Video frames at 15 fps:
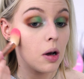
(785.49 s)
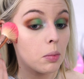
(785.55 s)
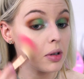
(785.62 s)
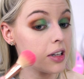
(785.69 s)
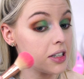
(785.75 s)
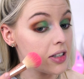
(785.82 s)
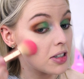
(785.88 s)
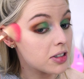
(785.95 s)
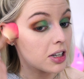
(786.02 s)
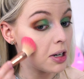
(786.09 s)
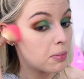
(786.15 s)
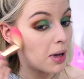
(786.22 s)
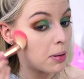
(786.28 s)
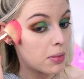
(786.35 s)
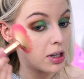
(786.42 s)
Well, this is
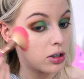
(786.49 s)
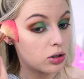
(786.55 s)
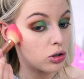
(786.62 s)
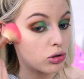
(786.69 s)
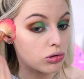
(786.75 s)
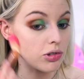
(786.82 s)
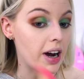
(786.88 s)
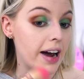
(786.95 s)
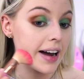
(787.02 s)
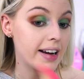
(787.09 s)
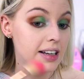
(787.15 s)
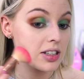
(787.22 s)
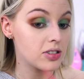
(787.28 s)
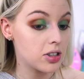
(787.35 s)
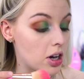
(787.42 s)
gonna make me look
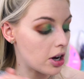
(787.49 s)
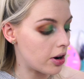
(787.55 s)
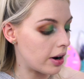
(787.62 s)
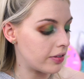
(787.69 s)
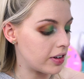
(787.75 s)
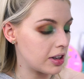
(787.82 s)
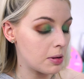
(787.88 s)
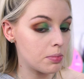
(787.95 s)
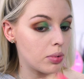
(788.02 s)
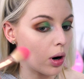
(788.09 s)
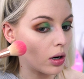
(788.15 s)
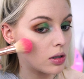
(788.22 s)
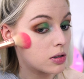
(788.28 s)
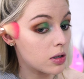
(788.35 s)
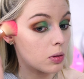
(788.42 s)
grey, so I think the
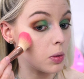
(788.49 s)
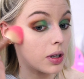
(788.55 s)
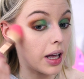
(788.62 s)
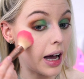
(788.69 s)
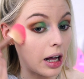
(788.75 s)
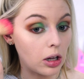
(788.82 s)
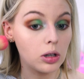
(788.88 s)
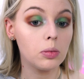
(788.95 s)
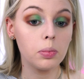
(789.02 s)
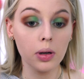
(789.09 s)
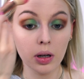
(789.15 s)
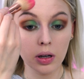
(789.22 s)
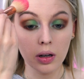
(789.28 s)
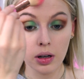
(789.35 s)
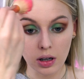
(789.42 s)
bronzer will help,
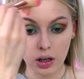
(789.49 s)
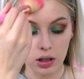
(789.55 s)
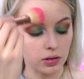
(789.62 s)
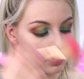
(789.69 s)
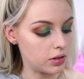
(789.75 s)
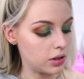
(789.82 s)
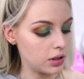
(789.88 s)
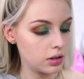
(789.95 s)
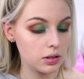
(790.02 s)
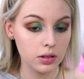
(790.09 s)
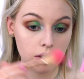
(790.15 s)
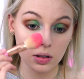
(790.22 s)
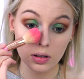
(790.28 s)
hopefully.